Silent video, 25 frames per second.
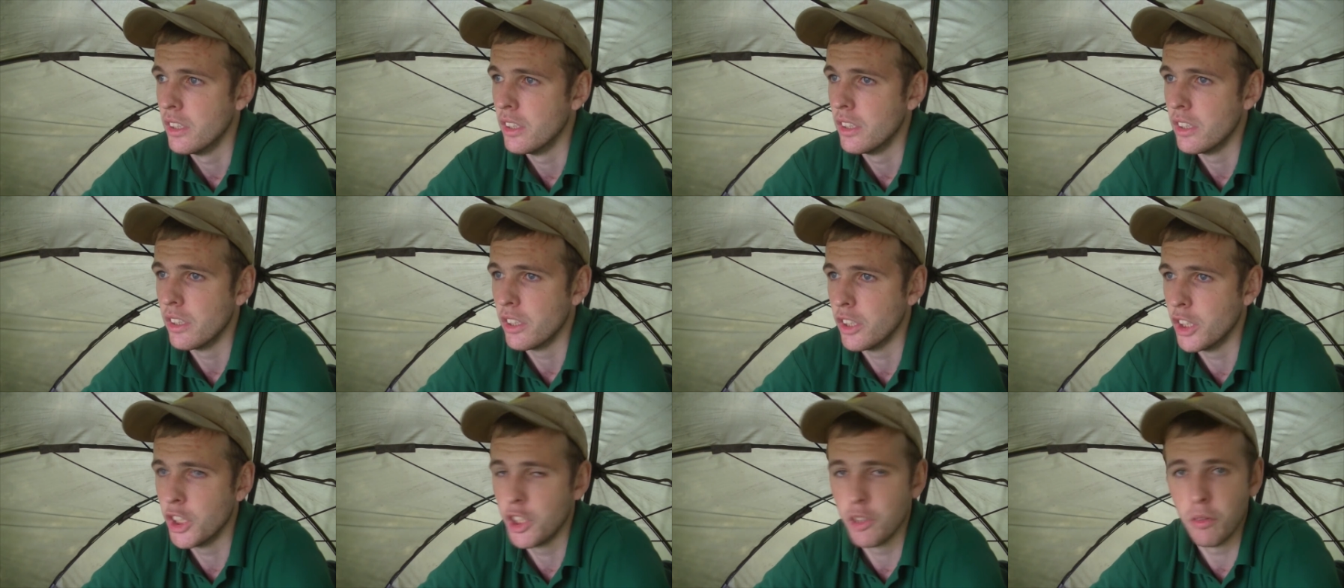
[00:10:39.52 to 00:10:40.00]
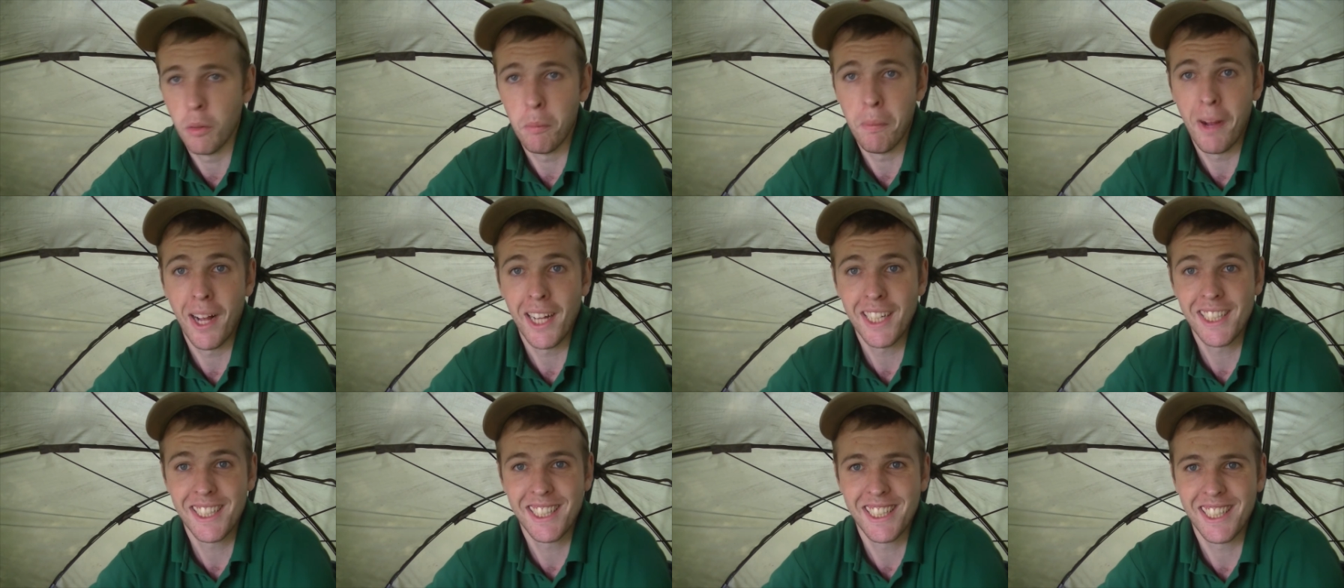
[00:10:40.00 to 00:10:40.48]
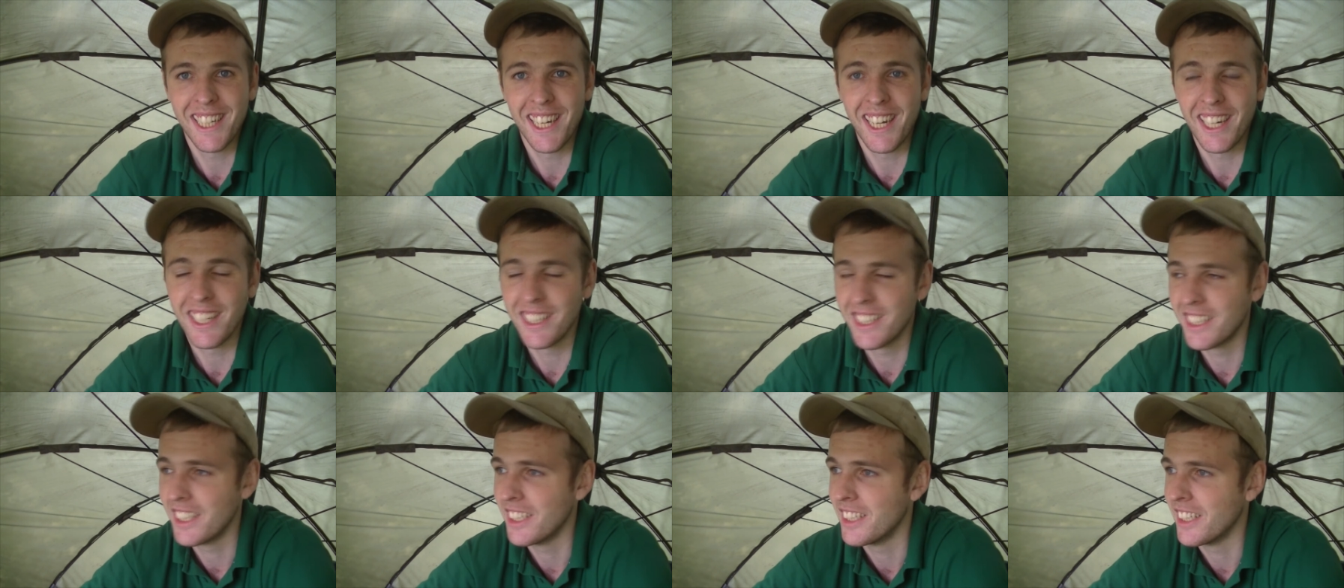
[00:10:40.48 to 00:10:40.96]
use up a pass to get,
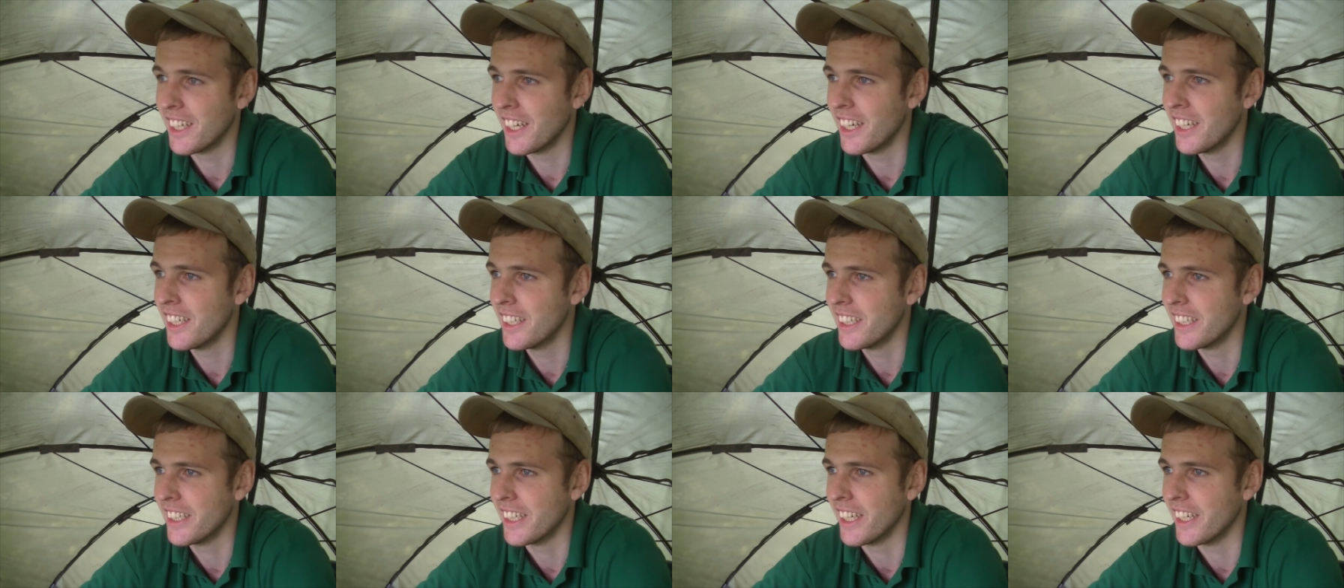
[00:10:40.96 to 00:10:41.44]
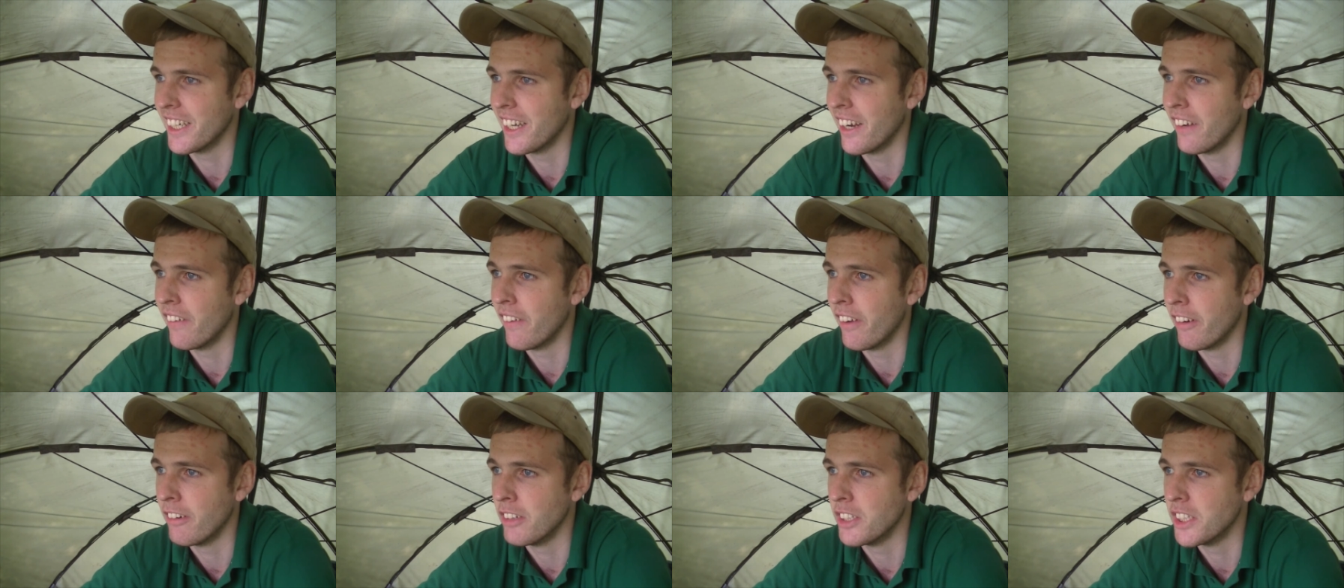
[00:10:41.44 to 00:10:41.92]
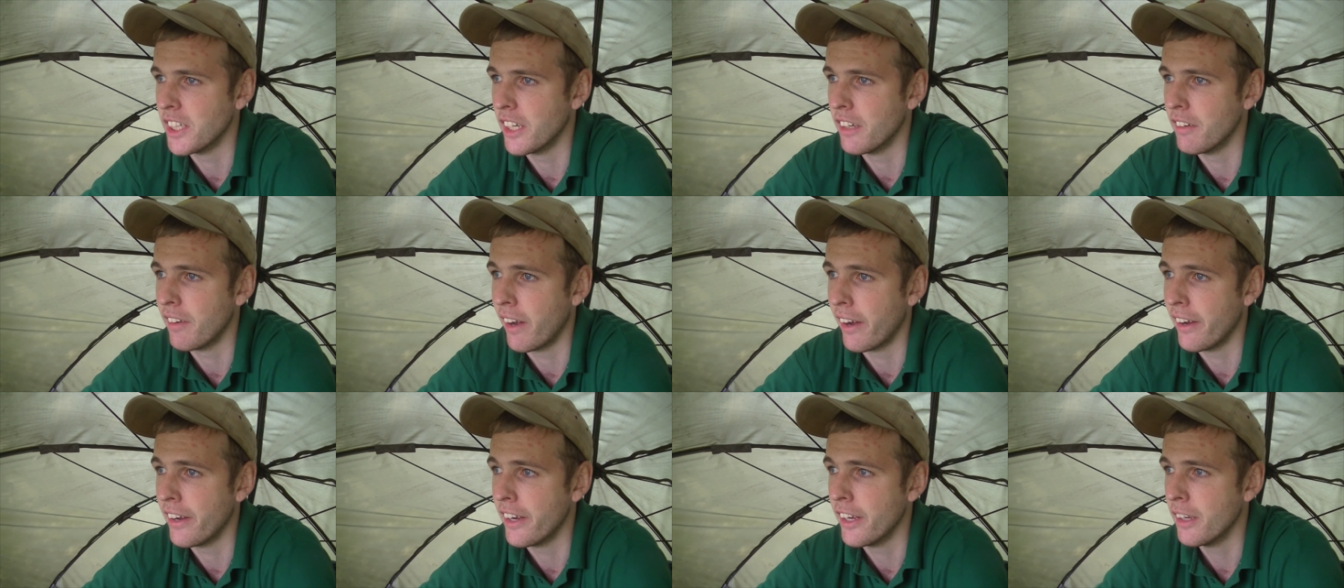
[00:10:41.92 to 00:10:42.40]
as to say, to get down there instead of
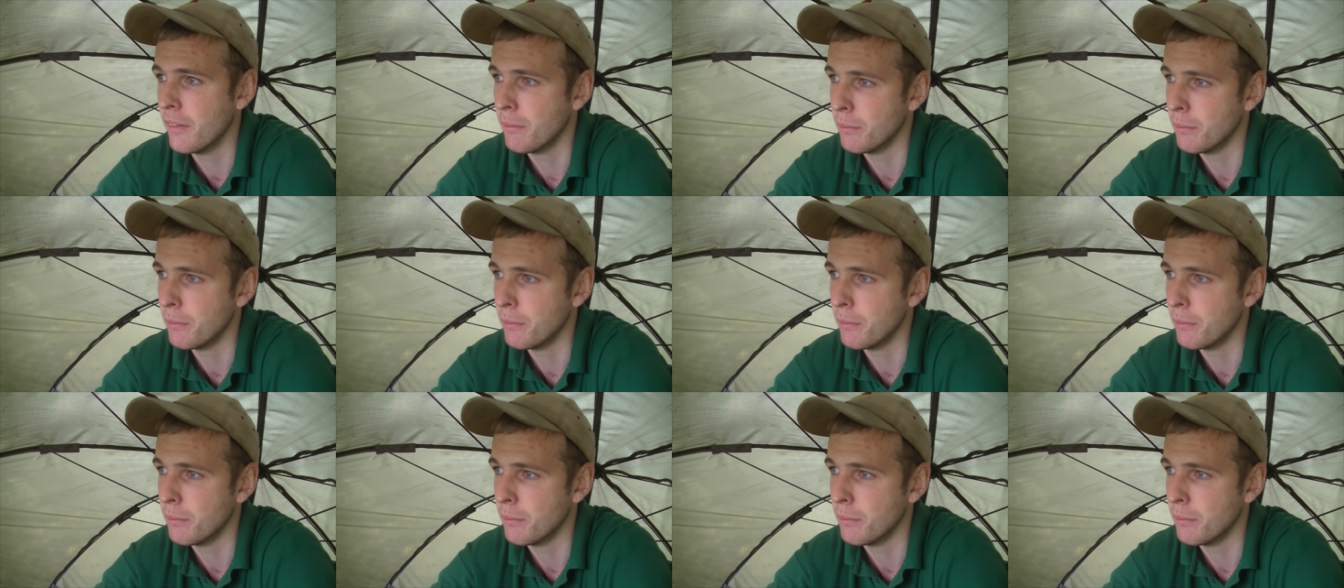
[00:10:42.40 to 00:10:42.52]
down here.